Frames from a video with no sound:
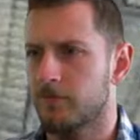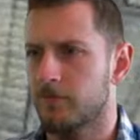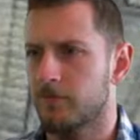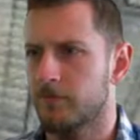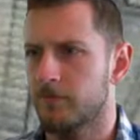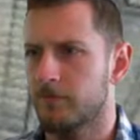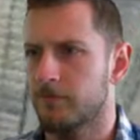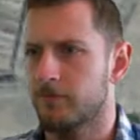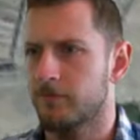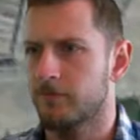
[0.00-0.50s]

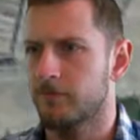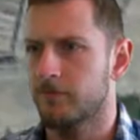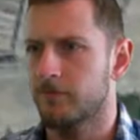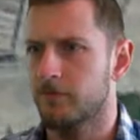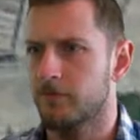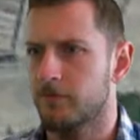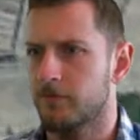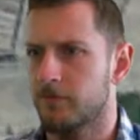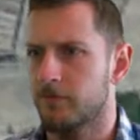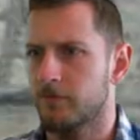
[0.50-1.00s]

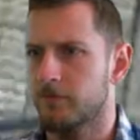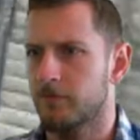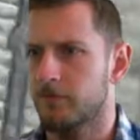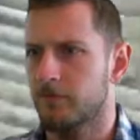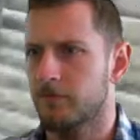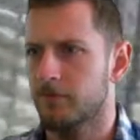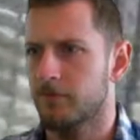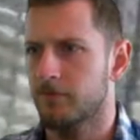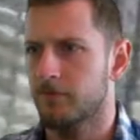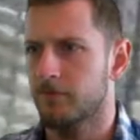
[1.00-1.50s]

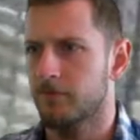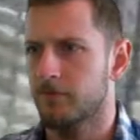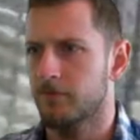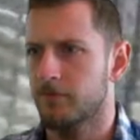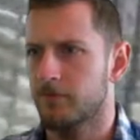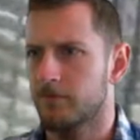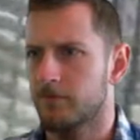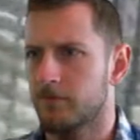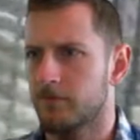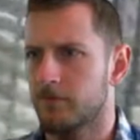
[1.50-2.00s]

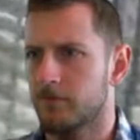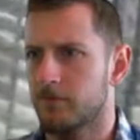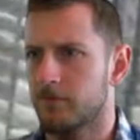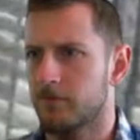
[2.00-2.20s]
[no speech]